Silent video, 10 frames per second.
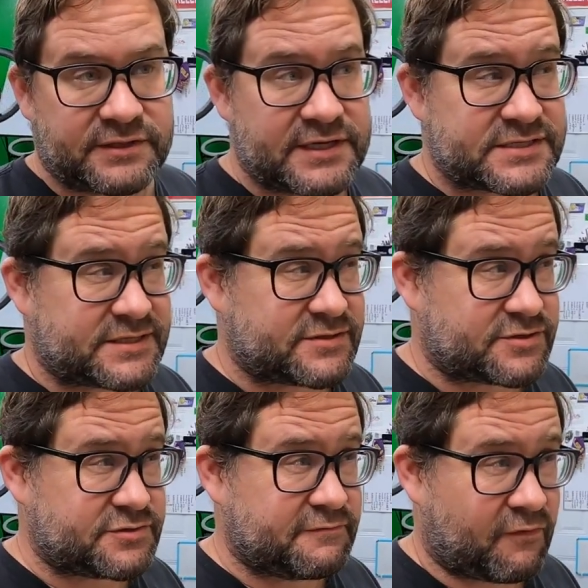in listings or
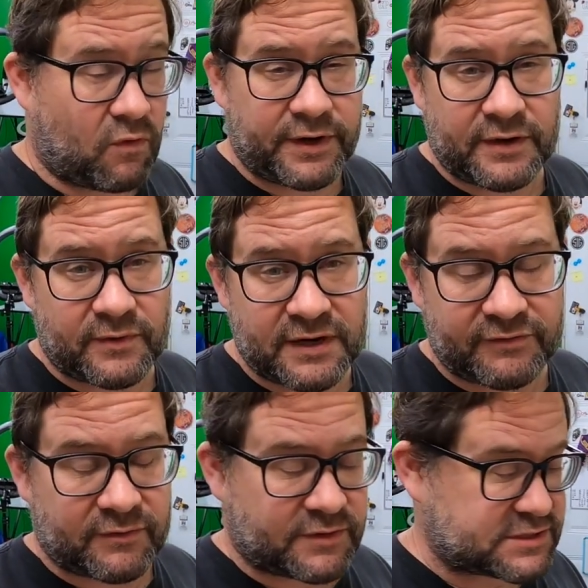240 or
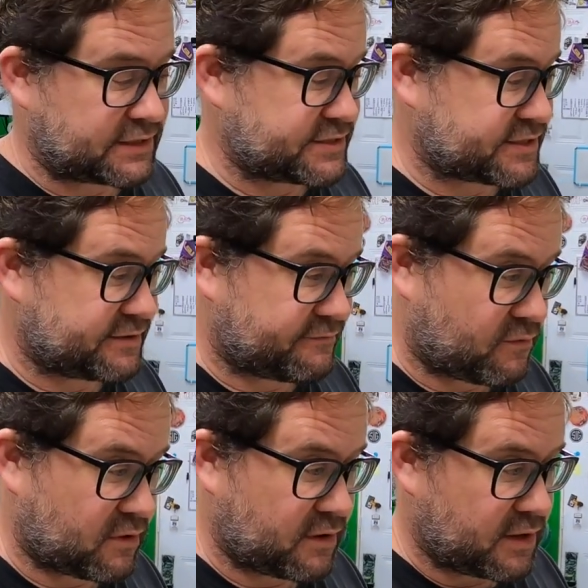whatever it was I listed it
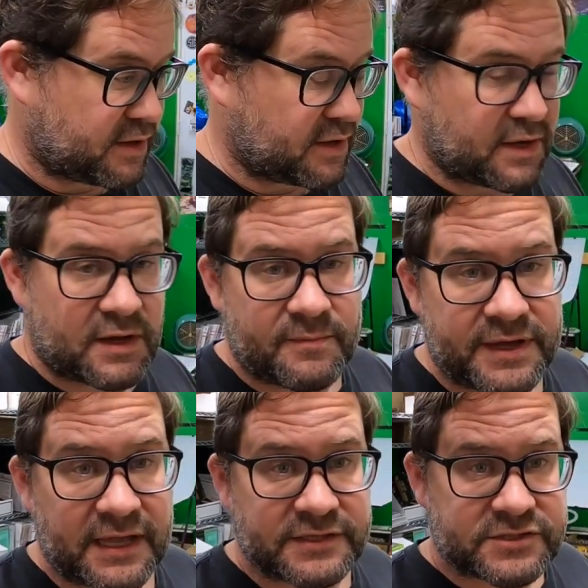for.
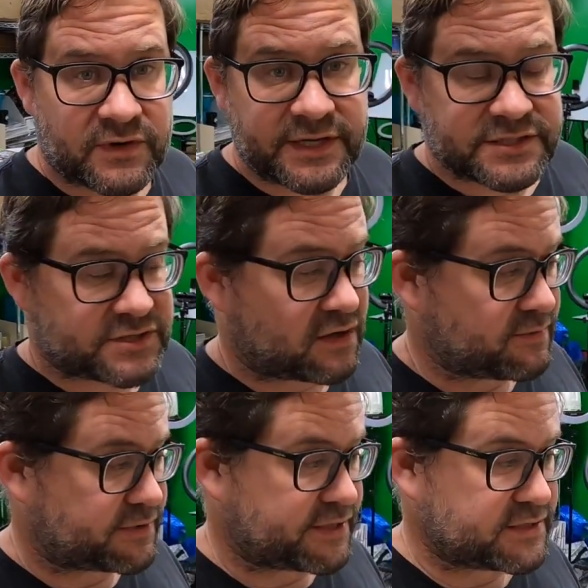But yeah, let's go ahead and get
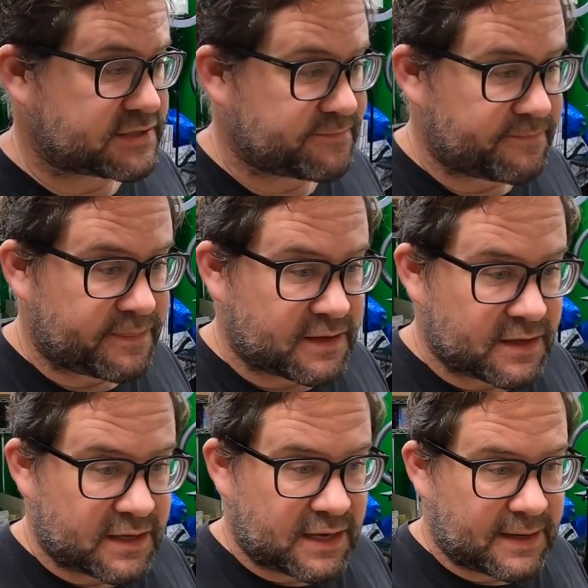started with these.
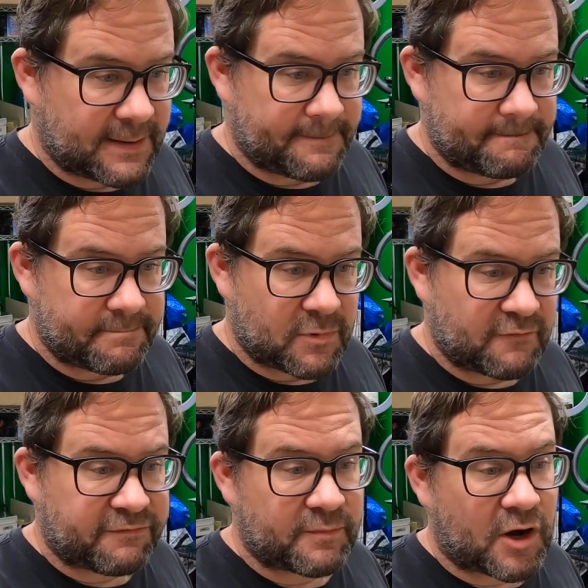Um,
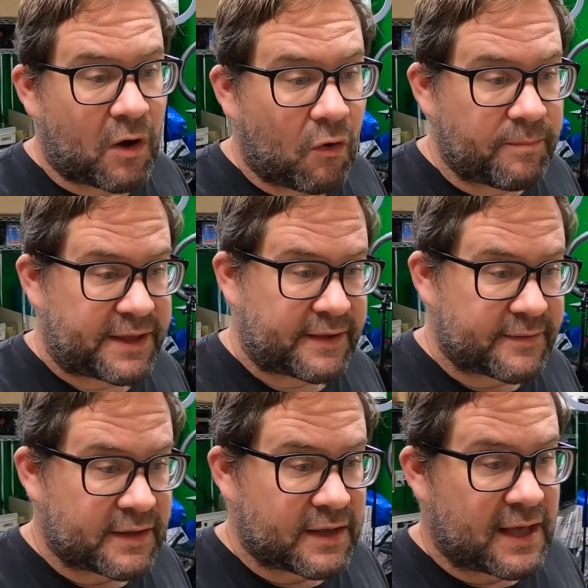from Colby,
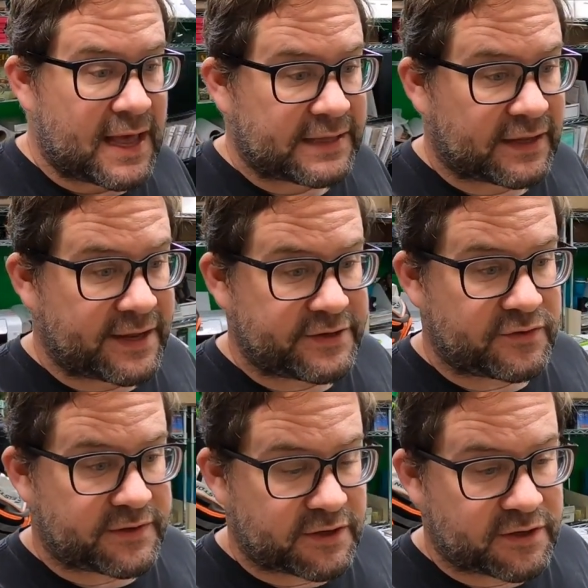Hey Lion, do
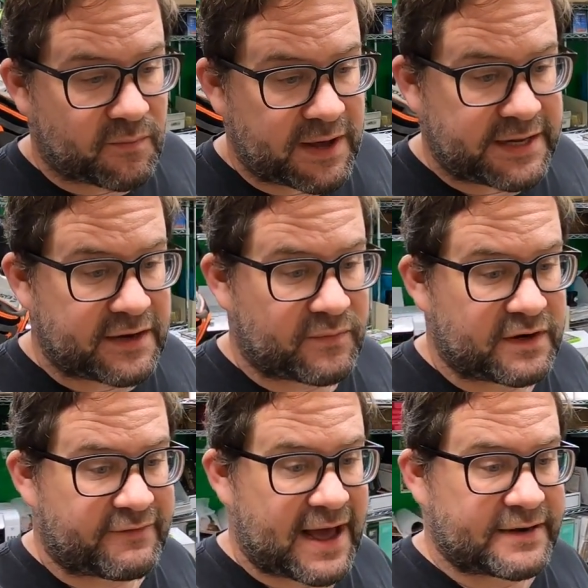you think a good way to get
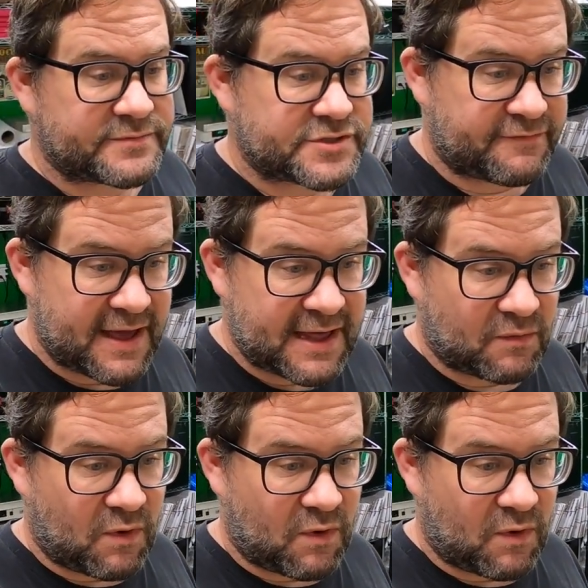rid of items you've had a